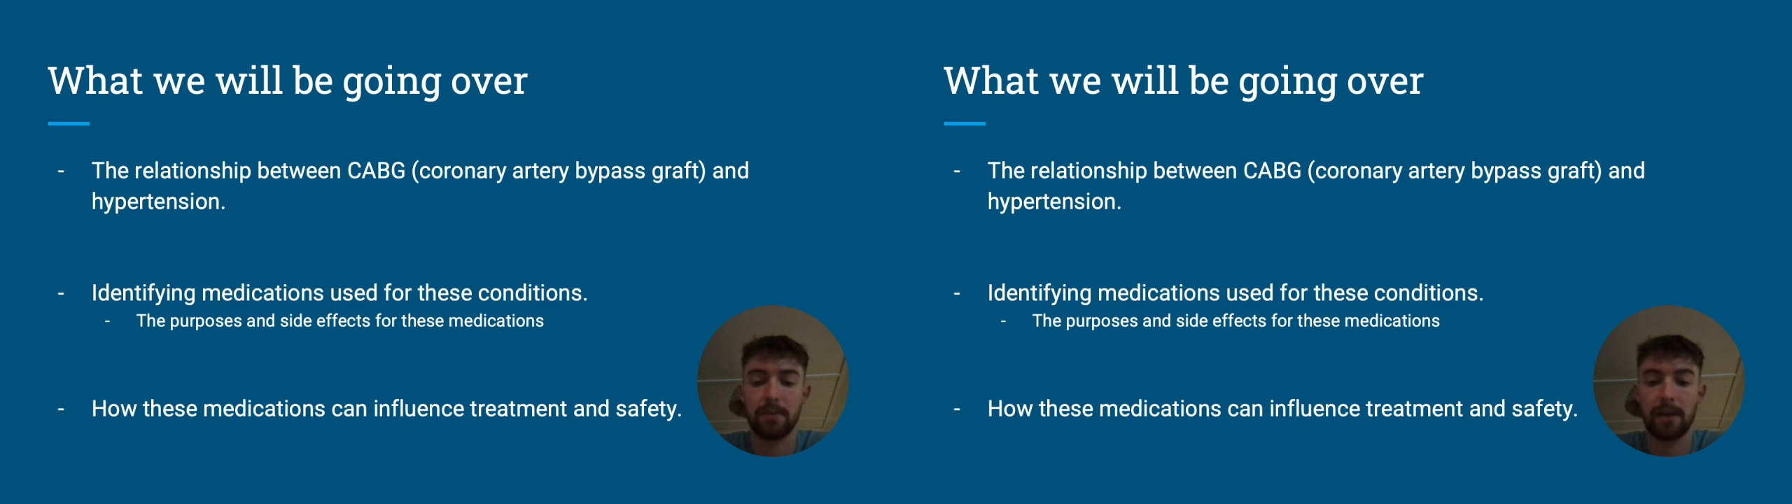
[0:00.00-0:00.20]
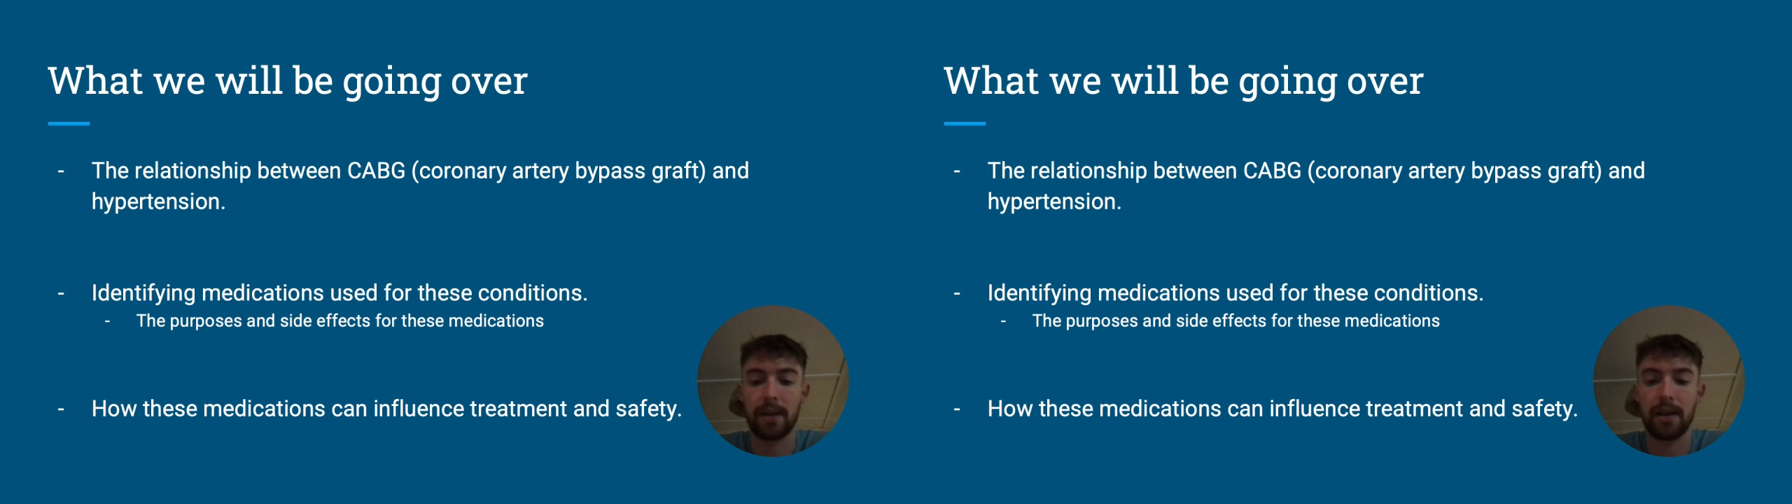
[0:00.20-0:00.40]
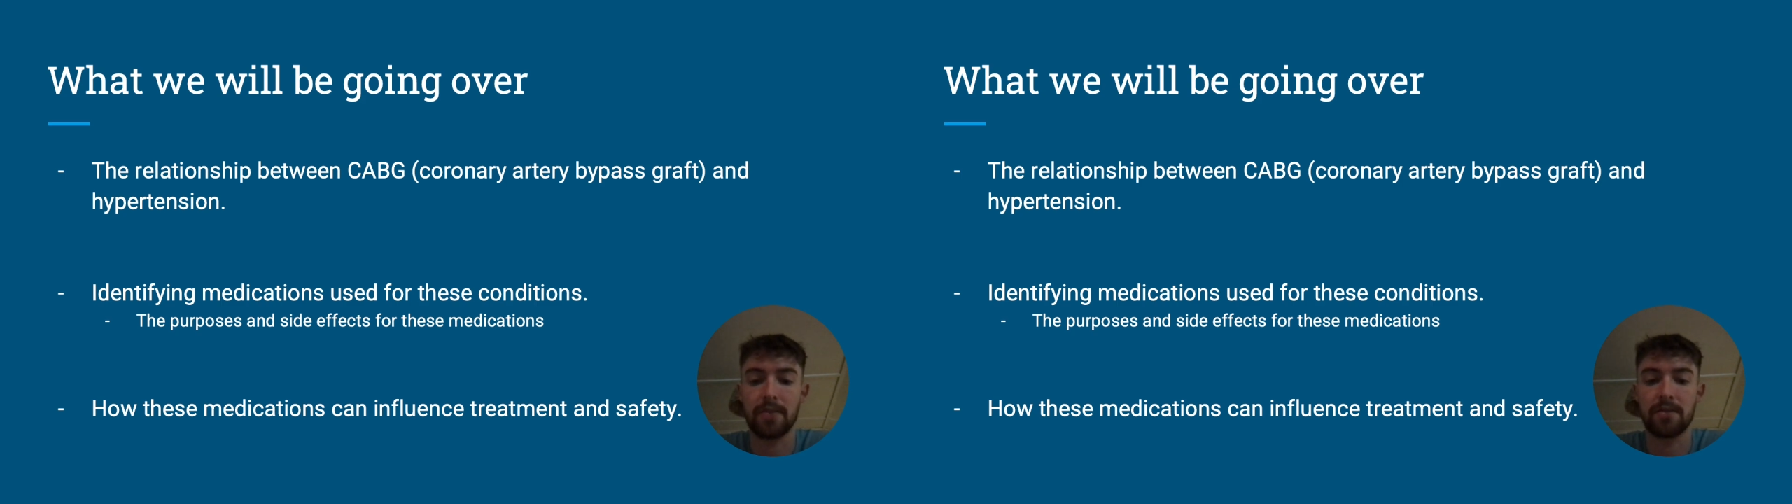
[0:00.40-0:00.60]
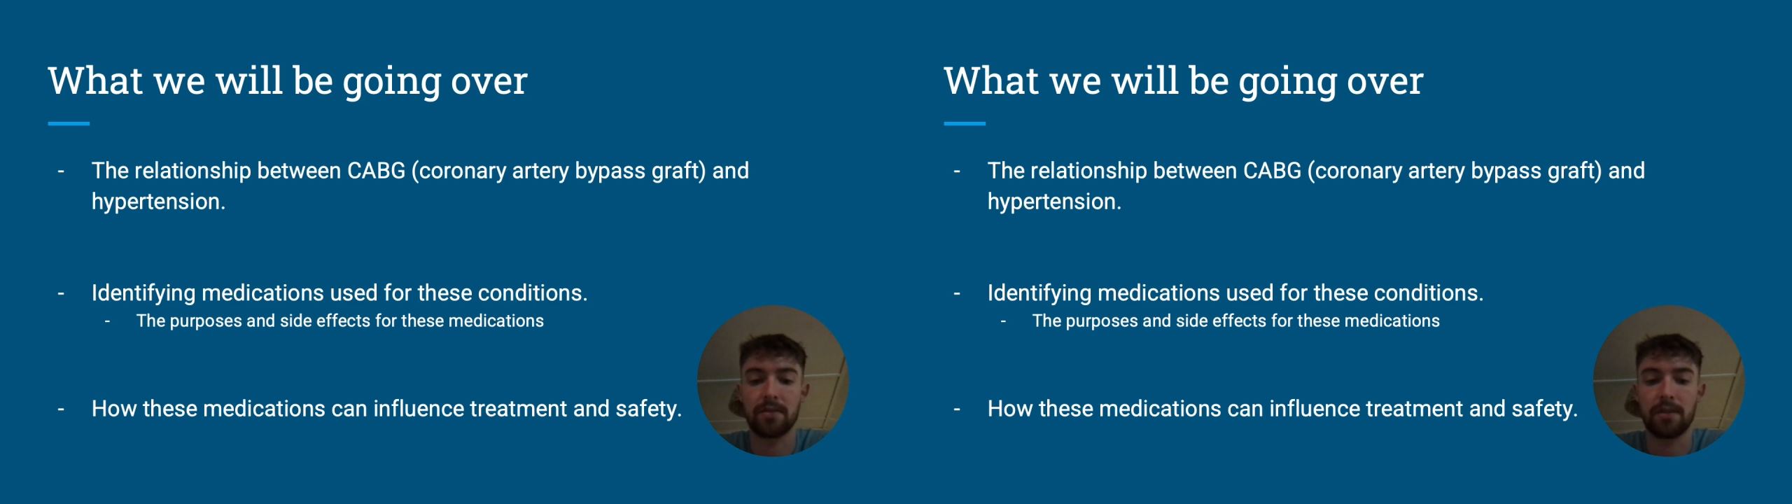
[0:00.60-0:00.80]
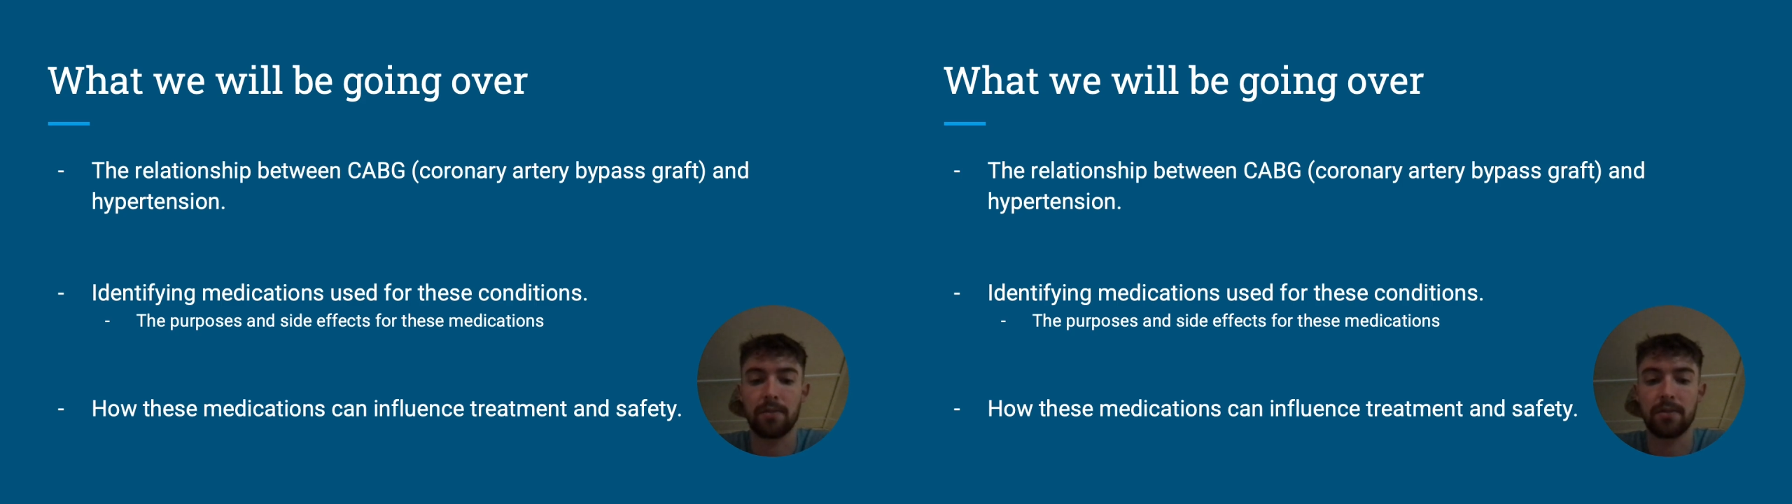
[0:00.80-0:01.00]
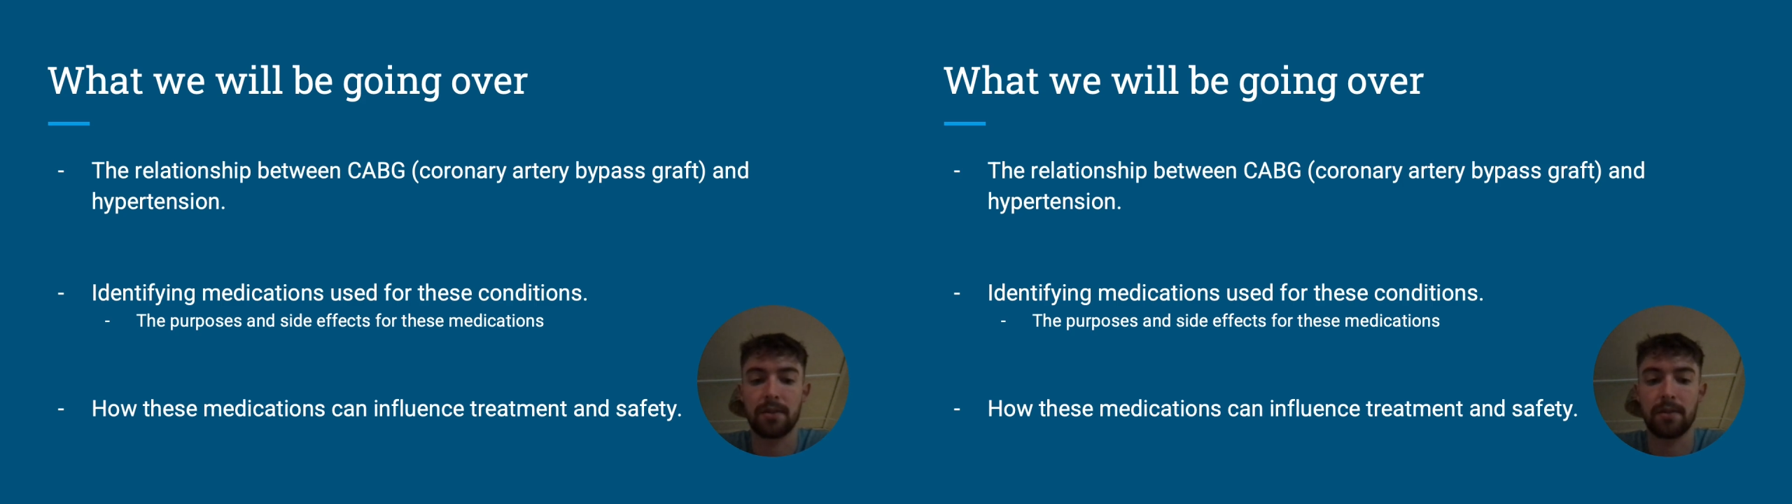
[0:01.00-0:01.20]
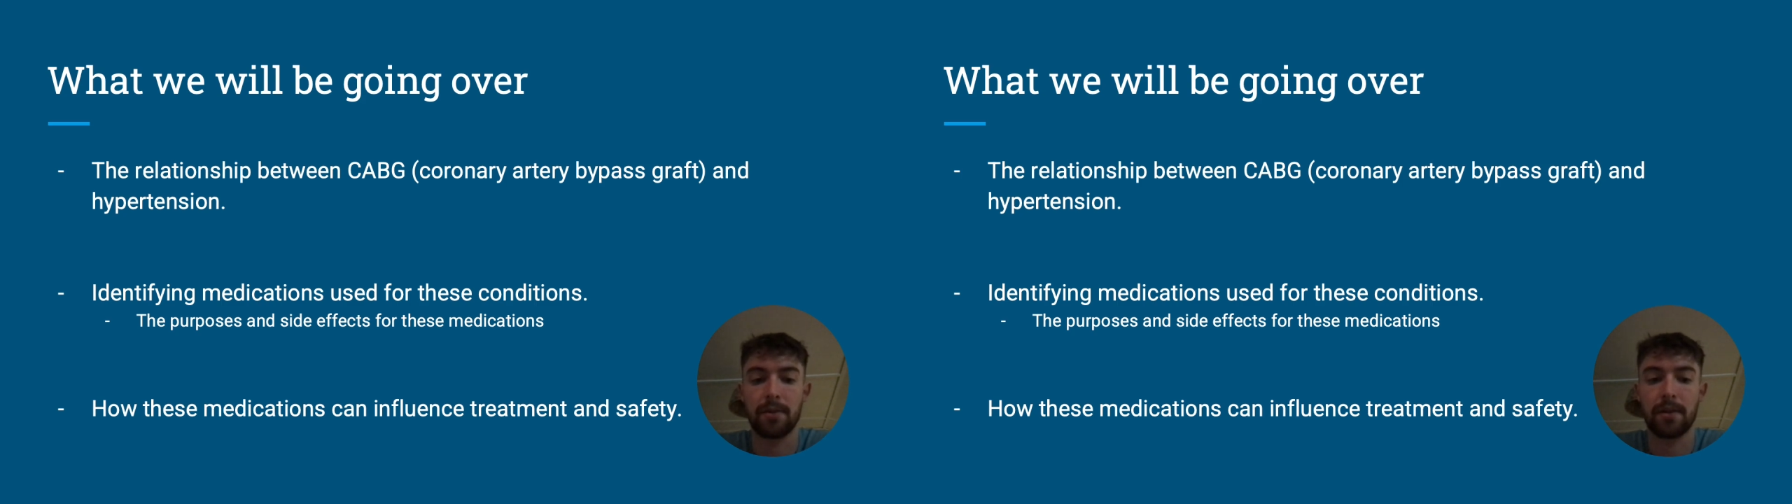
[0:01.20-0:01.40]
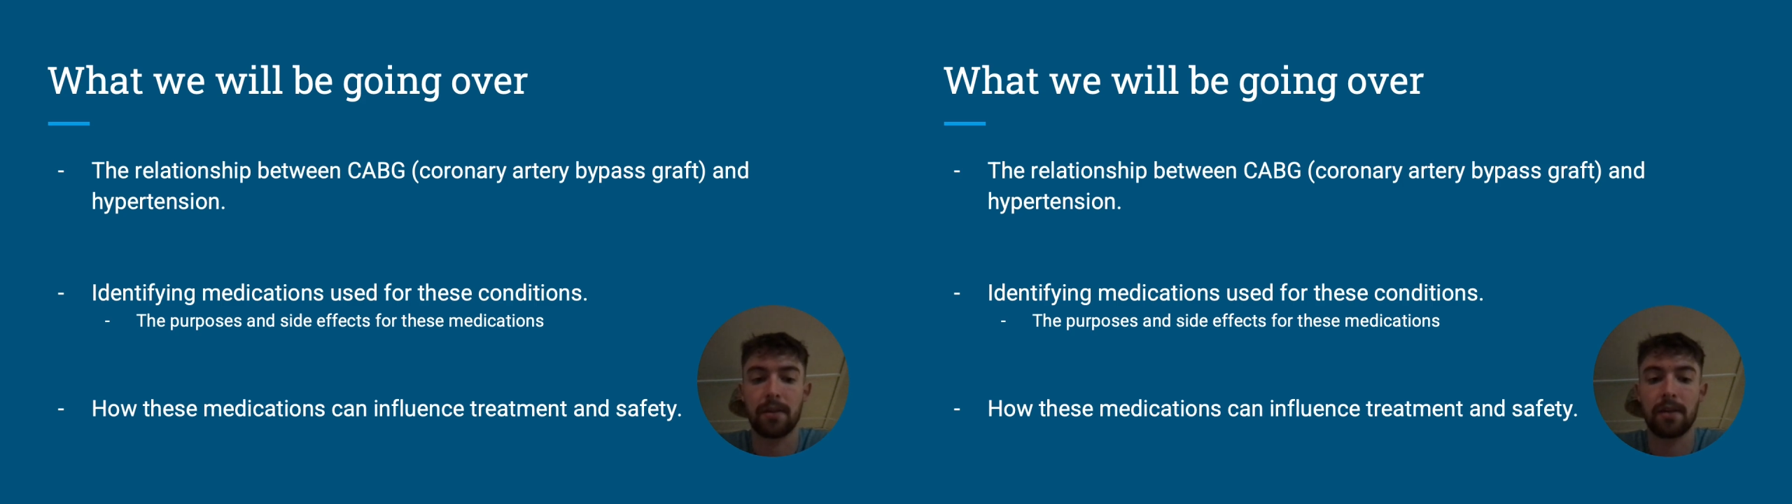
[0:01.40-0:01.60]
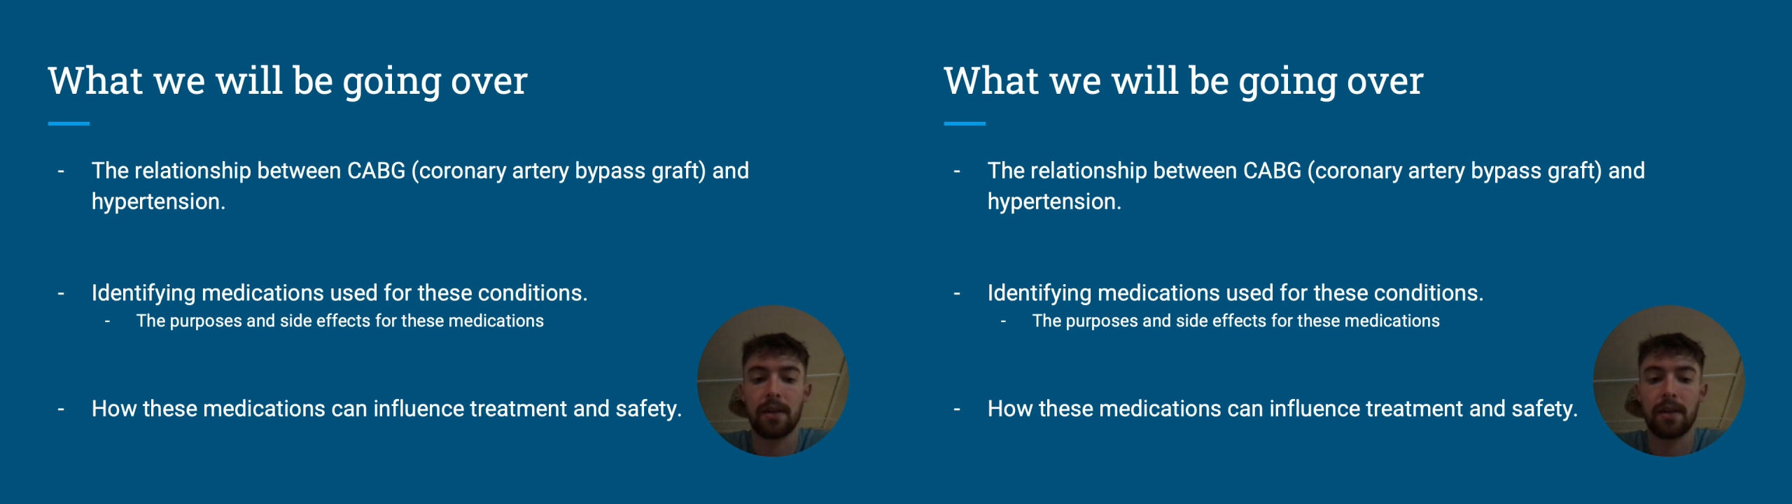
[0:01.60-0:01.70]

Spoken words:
medications can present with,